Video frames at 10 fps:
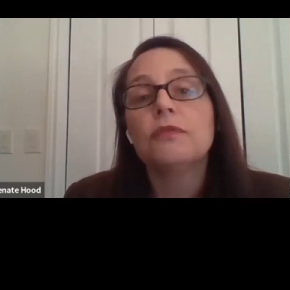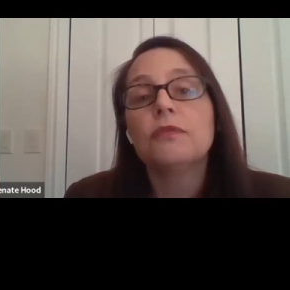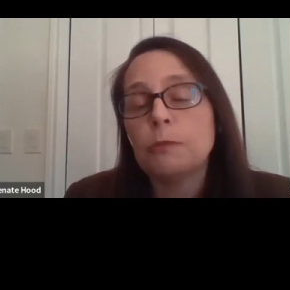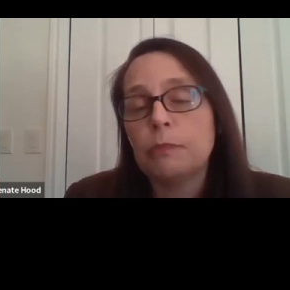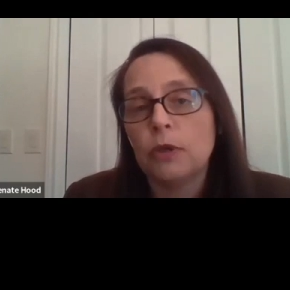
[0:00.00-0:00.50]
for
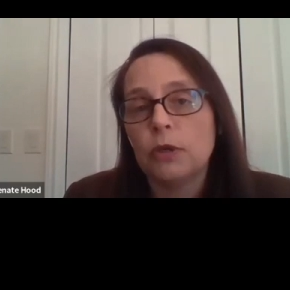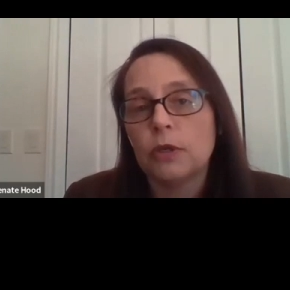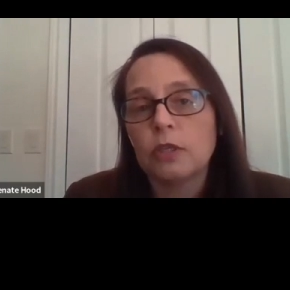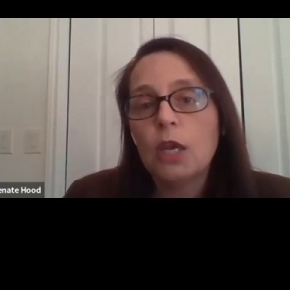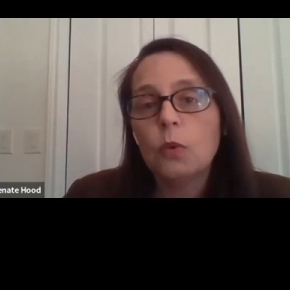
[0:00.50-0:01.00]

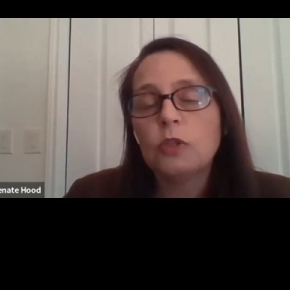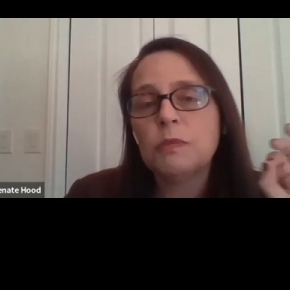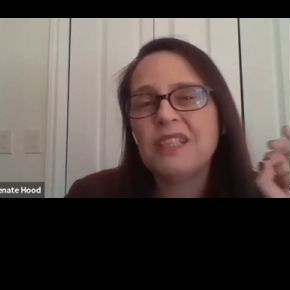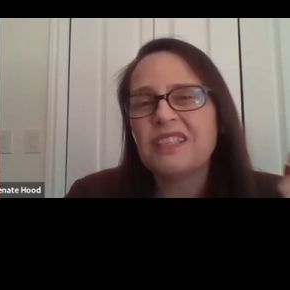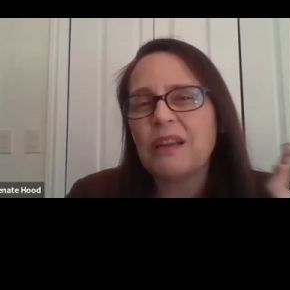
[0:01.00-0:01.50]
disputed,
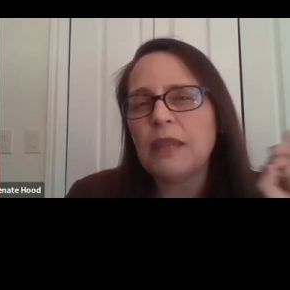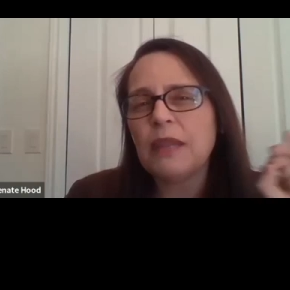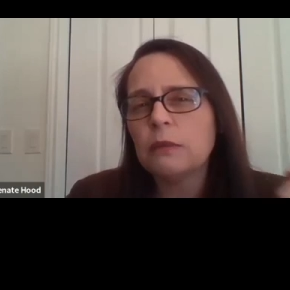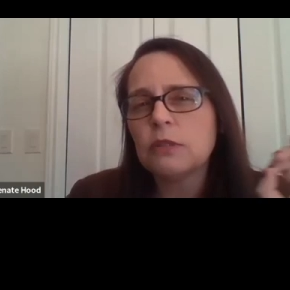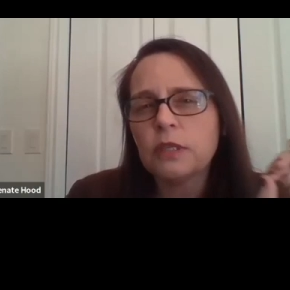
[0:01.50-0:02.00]
which means
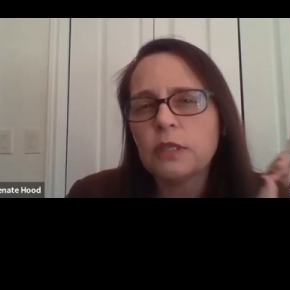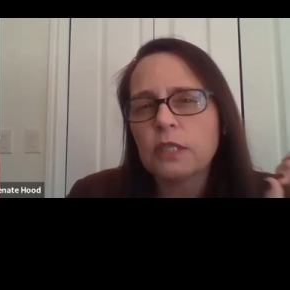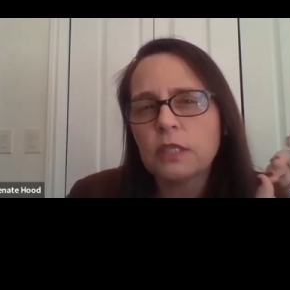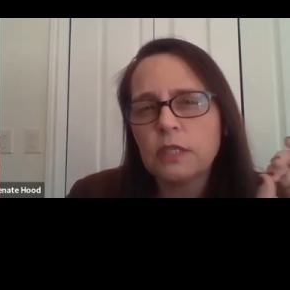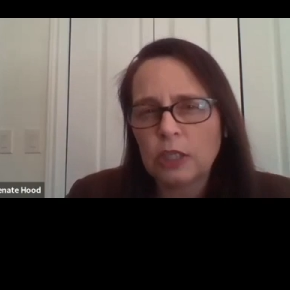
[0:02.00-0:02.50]
sometimes there
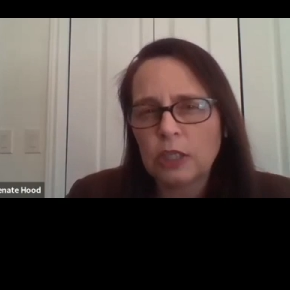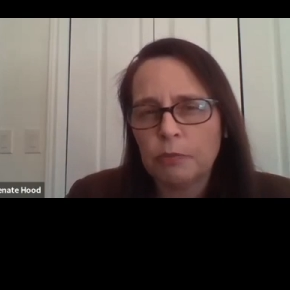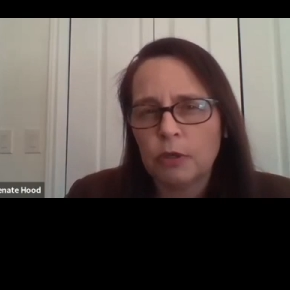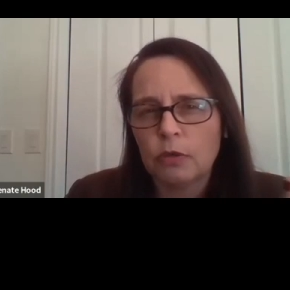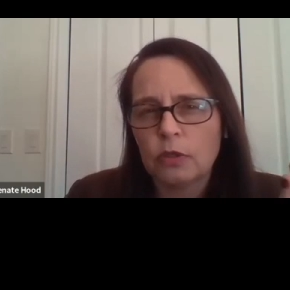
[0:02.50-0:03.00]
is
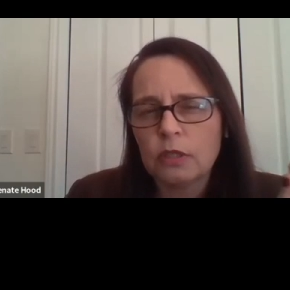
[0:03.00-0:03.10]
dispute.